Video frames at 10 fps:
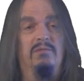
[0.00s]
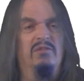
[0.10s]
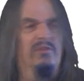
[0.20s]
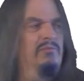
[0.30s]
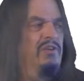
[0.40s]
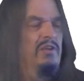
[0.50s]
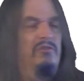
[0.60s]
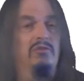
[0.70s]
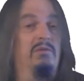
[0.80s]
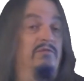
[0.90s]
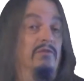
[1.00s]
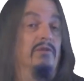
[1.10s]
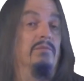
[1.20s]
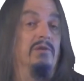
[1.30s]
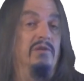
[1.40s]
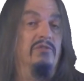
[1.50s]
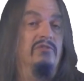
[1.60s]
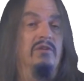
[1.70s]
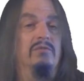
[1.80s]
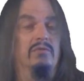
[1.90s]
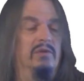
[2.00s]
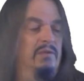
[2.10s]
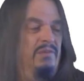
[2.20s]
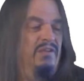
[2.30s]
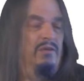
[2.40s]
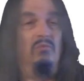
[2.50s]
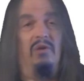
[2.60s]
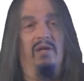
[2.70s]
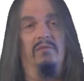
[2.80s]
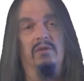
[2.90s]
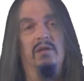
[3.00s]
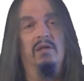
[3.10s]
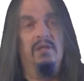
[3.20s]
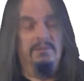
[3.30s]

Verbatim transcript: Now, some say it should be vertebrate instead of chordate, but you know, whatever.